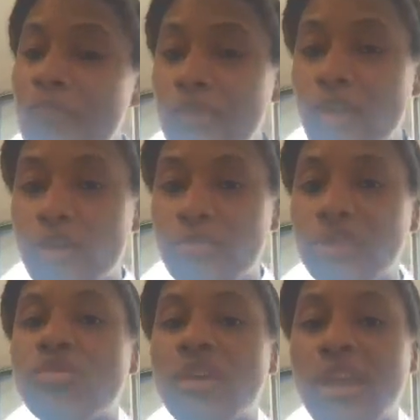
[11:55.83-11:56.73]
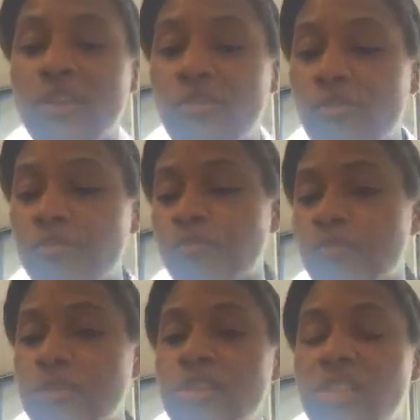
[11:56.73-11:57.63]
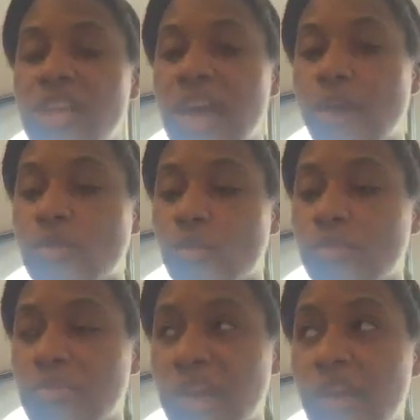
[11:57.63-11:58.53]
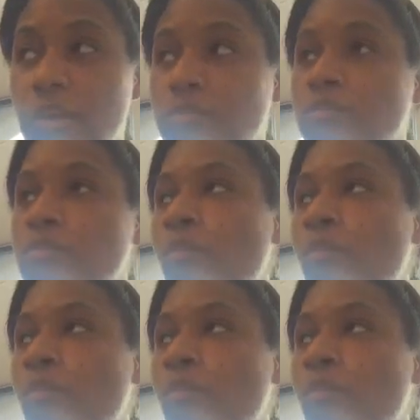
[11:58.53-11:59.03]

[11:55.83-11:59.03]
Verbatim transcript: I thought it'd be creative to see how it would pair.